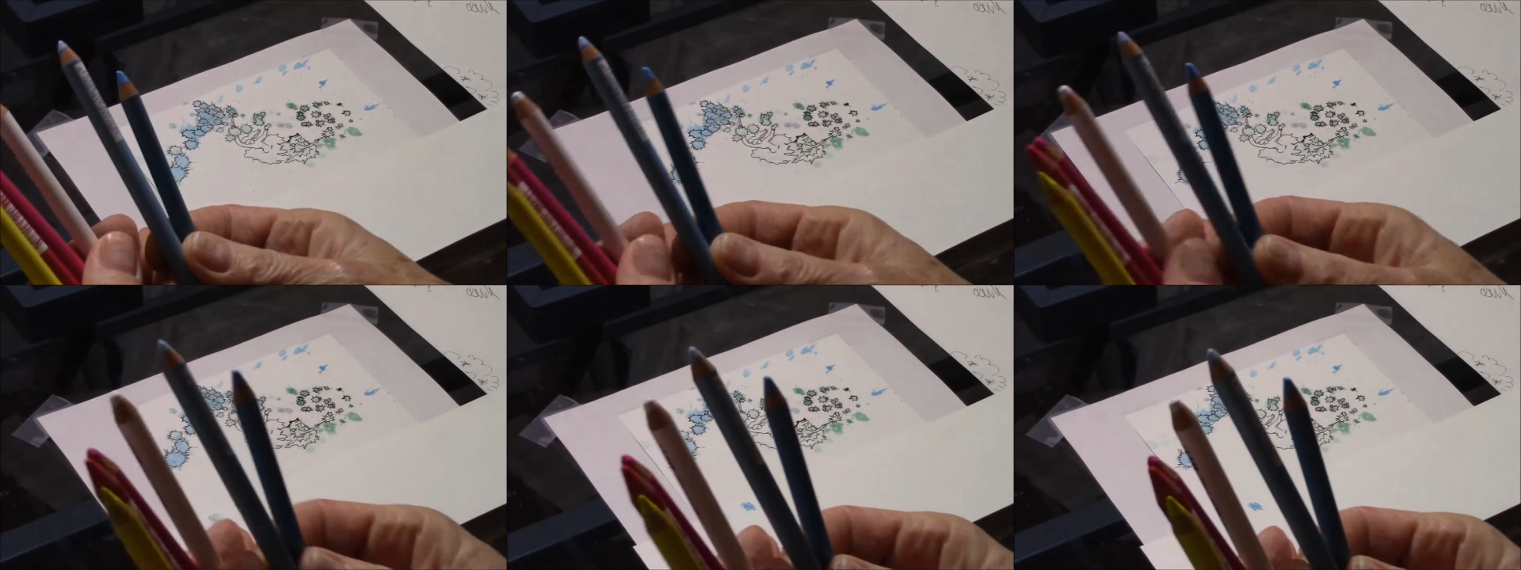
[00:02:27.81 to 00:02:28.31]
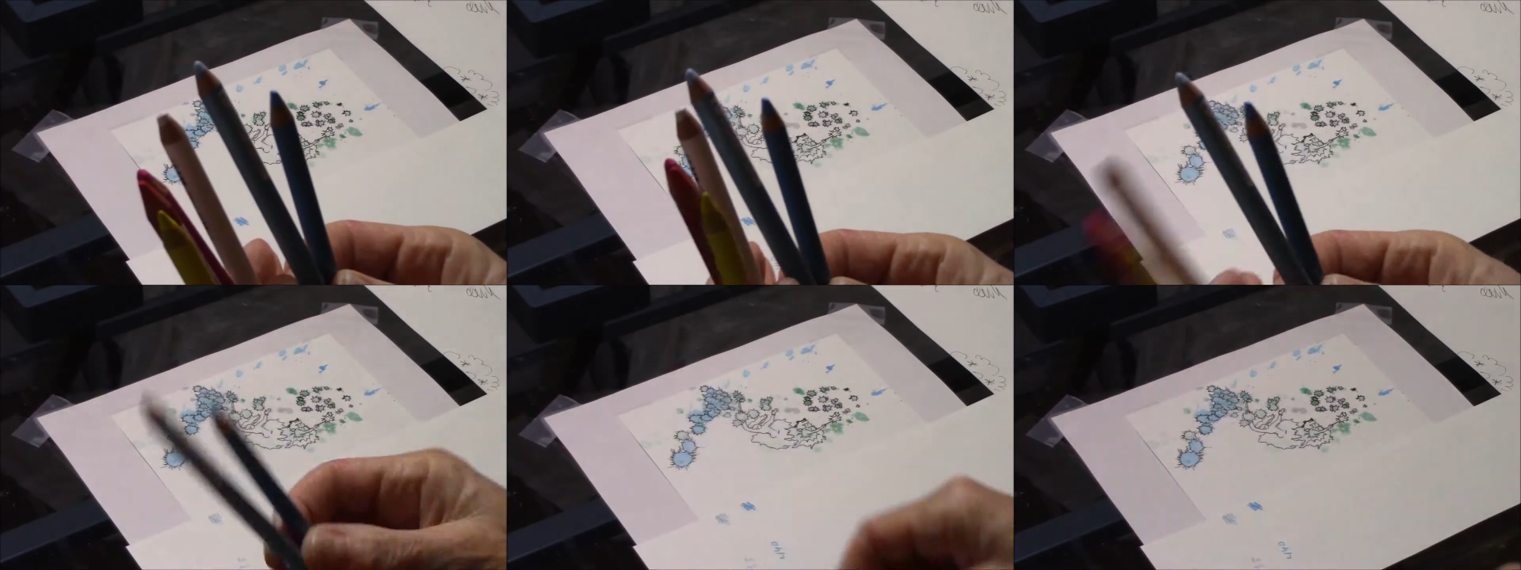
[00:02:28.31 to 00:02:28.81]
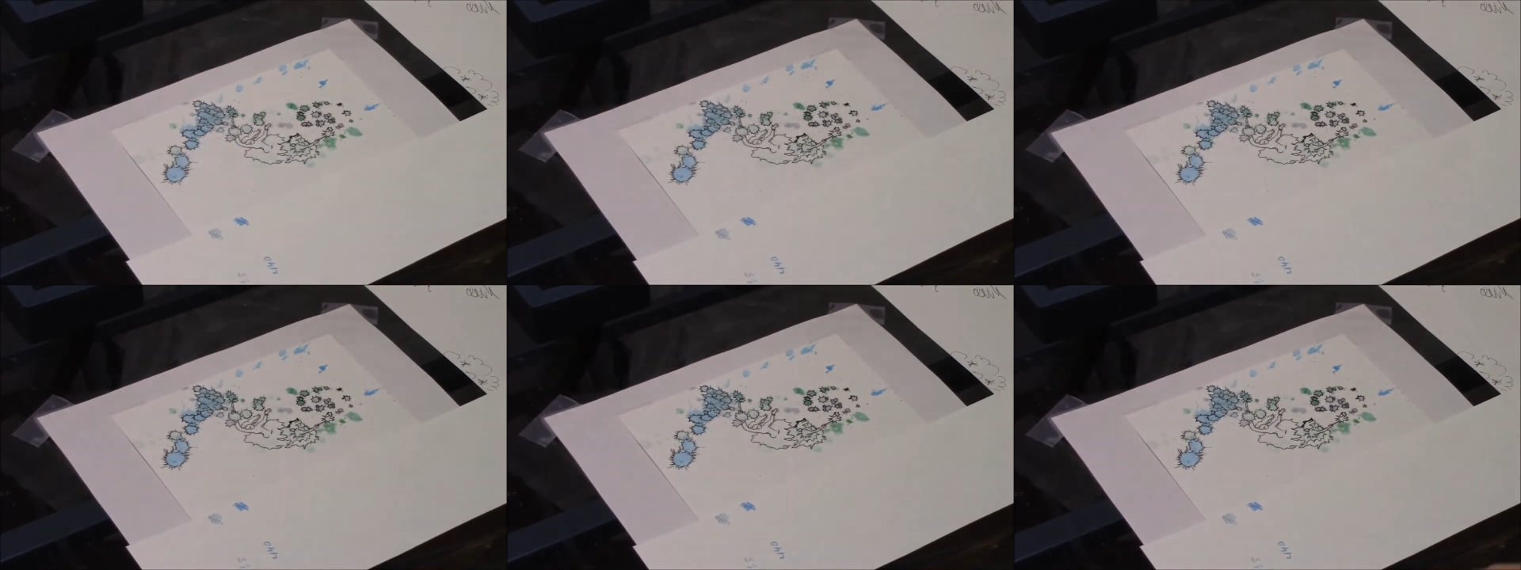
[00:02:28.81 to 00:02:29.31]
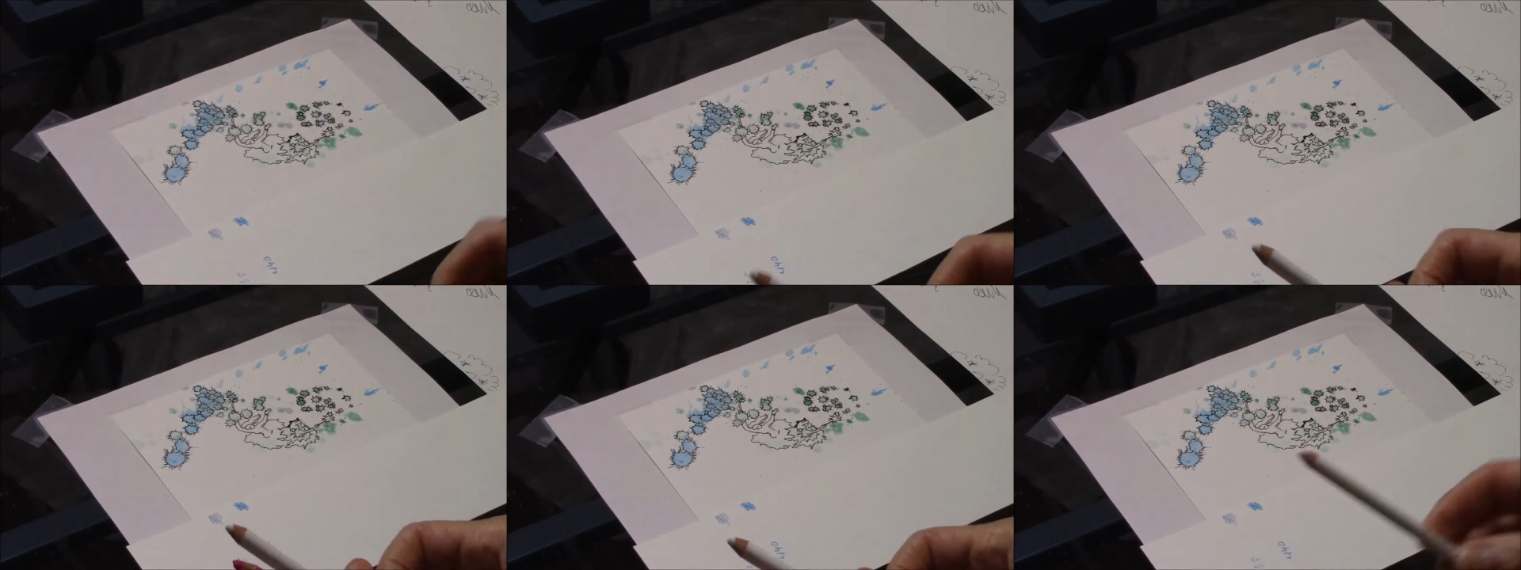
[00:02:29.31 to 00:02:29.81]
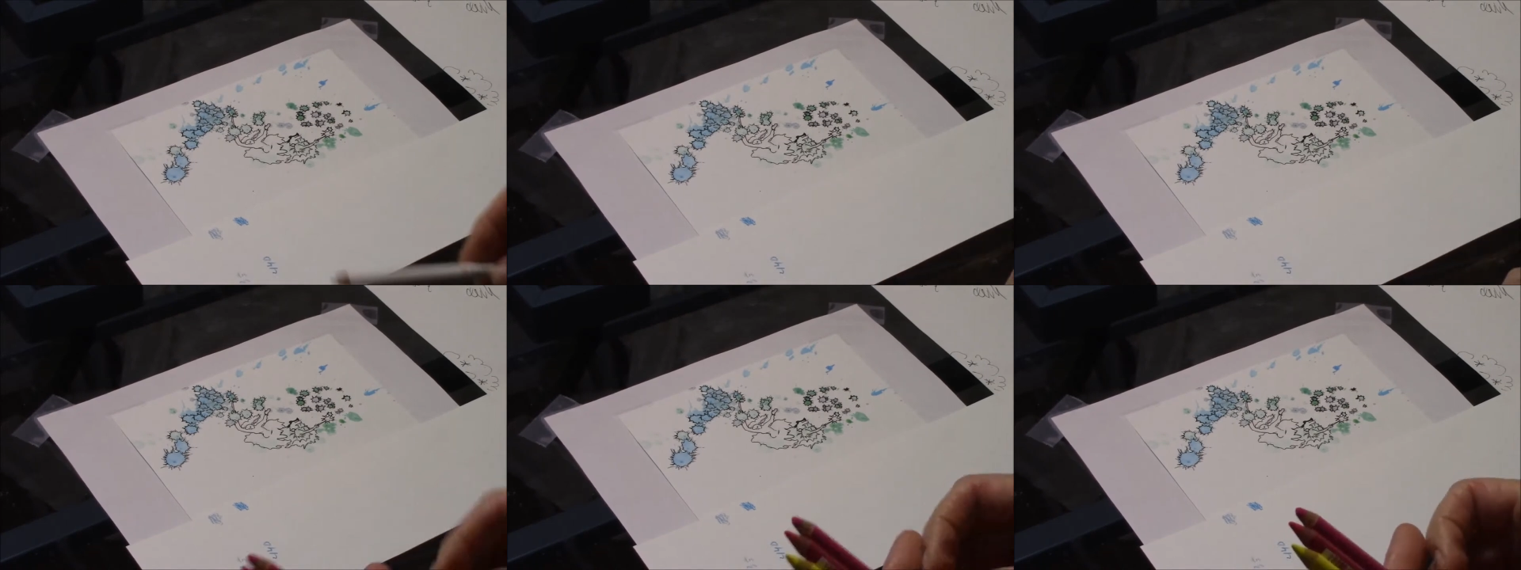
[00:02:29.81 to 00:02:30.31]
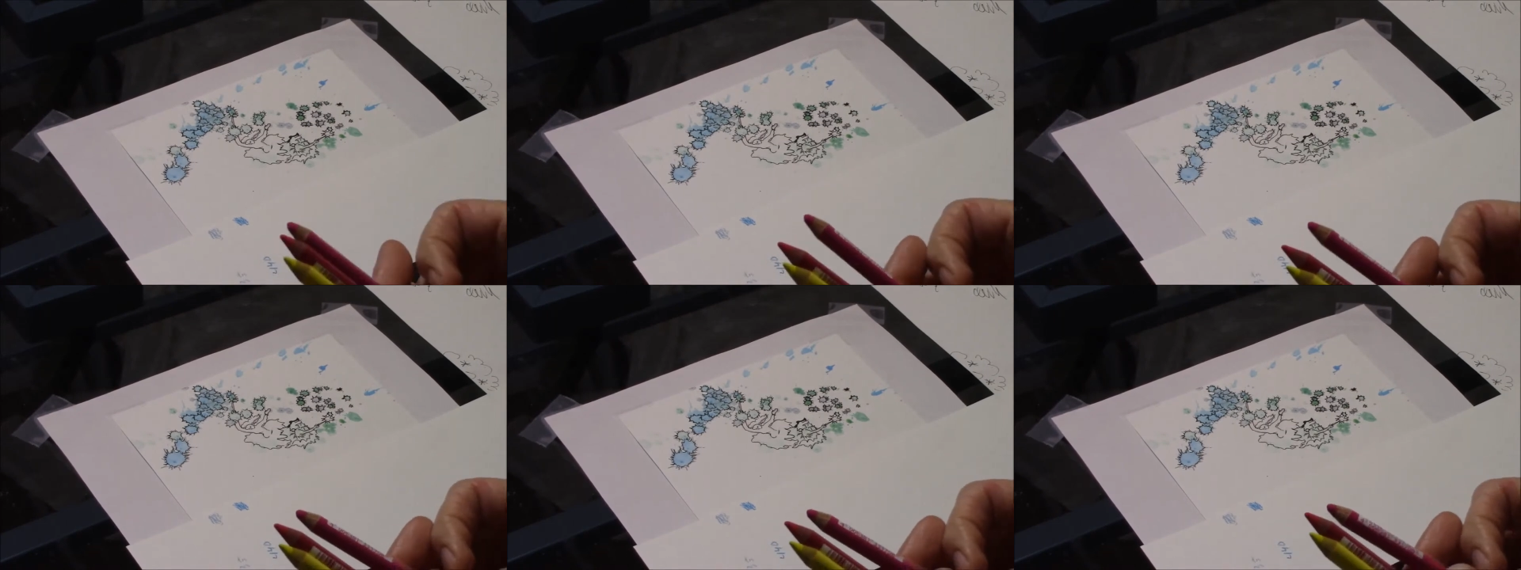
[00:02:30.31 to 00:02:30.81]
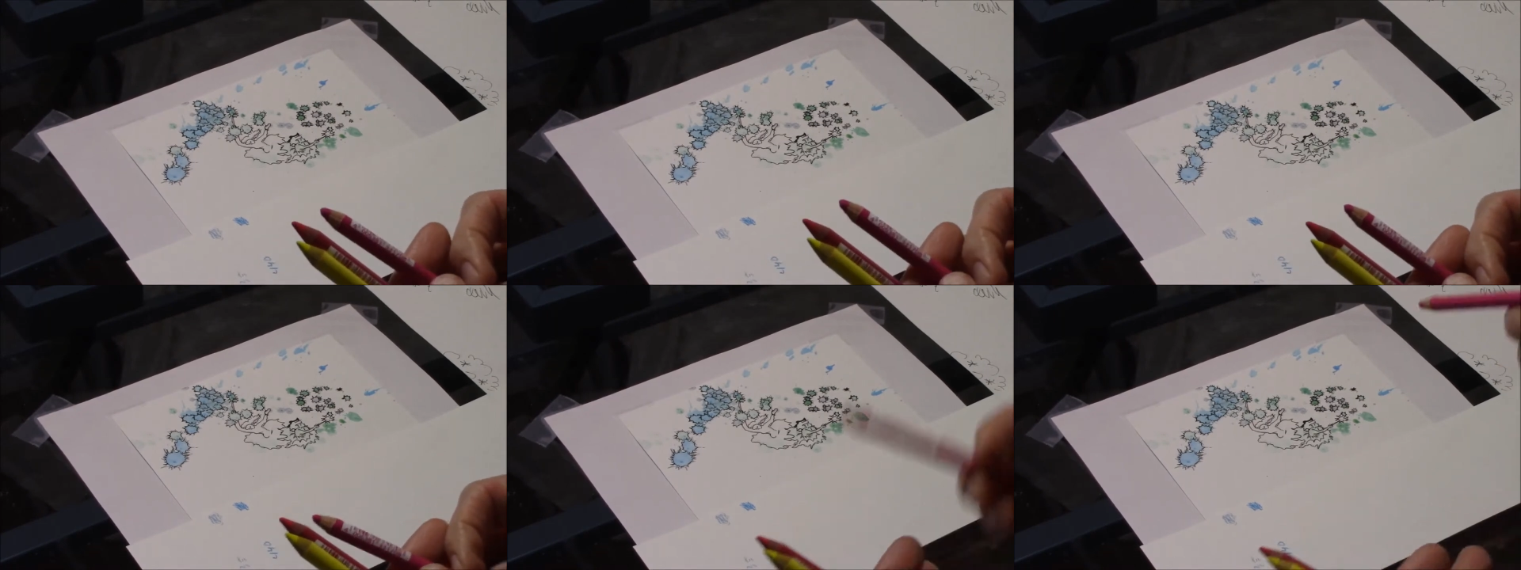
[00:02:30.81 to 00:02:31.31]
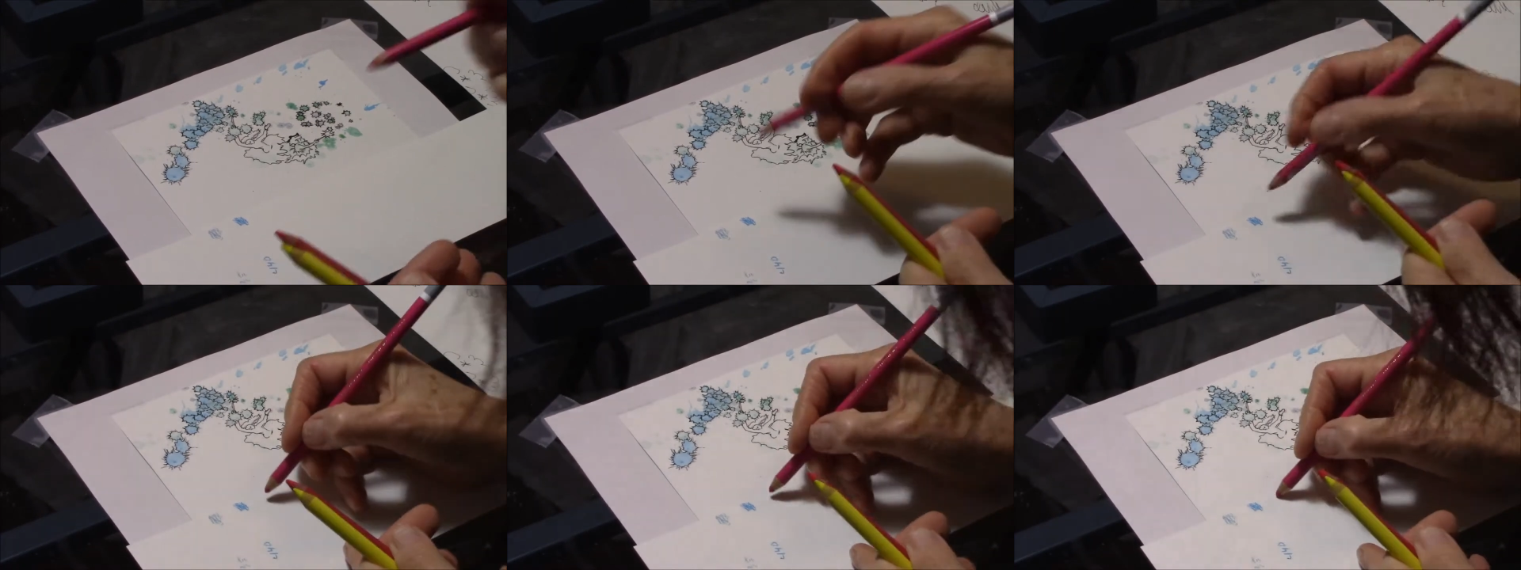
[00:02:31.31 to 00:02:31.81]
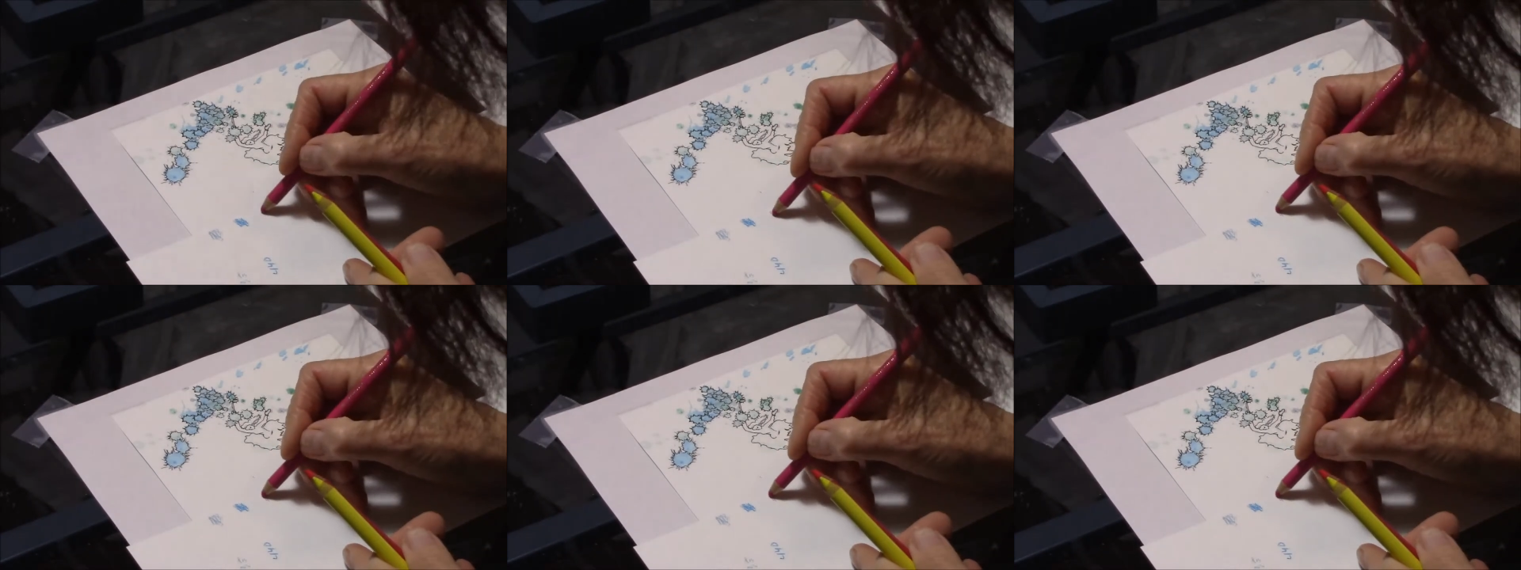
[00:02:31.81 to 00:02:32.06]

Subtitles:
Nobody's mouth can be seen.